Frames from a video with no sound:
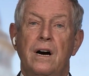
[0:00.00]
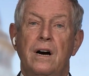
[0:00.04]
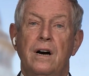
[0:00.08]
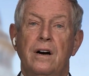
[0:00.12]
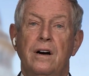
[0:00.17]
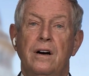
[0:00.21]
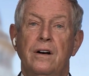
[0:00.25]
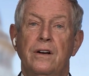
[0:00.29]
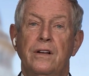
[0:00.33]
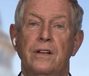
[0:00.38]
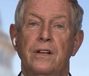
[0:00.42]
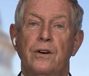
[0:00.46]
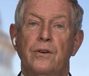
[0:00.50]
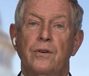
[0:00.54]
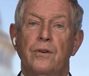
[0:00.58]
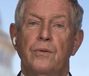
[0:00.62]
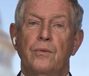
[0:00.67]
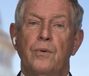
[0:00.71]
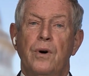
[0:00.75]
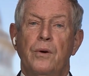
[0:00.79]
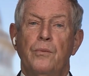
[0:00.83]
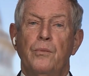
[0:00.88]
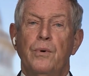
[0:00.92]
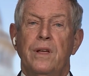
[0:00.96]

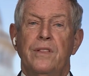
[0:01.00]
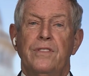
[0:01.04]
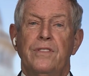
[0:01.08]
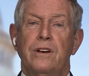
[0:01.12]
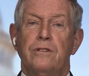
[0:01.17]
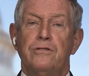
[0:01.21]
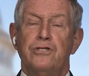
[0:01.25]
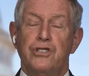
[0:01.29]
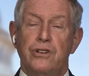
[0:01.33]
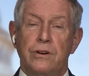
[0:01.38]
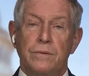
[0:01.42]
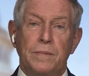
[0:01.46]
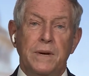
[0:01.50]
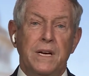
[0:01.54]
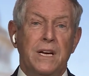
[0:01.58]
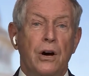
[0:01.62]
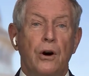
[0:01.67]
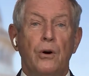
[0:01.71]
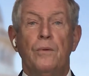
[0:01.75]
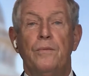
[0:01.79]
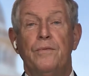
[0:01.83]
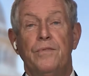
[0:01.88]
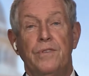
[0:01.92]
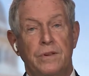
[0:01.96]
There should be
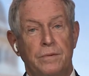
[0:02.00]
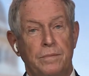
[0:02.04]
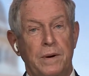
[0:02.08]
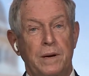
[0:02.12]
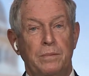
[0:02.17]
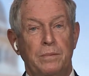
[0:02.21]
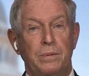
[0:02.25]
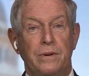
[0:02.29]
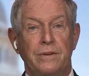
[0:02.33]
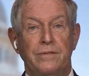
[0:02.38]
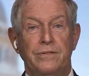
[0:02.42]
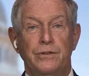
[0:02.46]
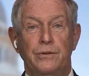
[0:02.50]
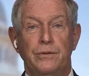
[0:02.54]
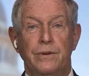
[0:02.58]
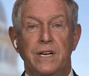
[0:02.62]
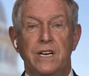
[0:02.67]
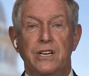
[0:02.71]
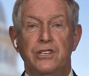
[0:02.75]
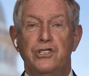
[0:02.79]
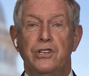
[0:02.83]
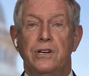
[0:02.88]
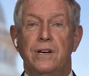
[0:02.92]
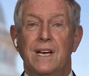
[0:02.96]
hope for the people of
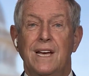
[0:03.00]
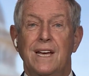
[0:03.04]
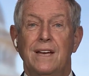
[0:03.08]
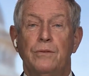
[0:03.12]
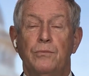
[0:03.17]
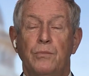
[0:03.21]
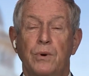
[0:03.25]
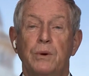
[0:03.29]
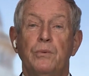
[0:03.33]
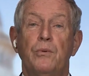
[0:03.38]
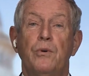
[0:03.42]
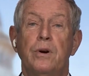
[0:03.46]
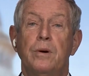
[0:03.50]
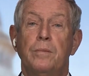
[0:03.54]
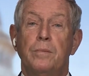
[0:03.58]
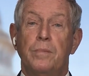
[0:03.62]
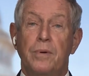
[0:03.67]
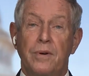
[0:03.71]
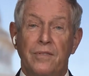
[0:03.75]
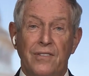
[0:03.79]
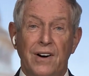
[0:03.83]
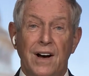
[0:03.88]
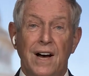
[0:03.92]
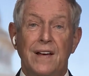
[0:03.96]
Tunisia, and we want to
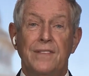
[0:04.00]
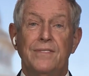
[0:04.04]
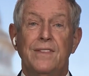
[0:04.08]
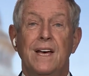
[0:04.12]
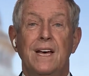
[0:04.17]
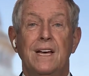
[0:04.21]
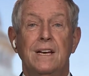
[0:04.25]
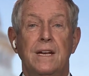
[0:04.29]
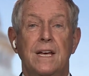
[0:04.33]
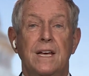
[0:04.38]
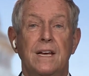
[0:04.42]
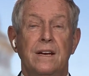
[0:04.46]
provide that.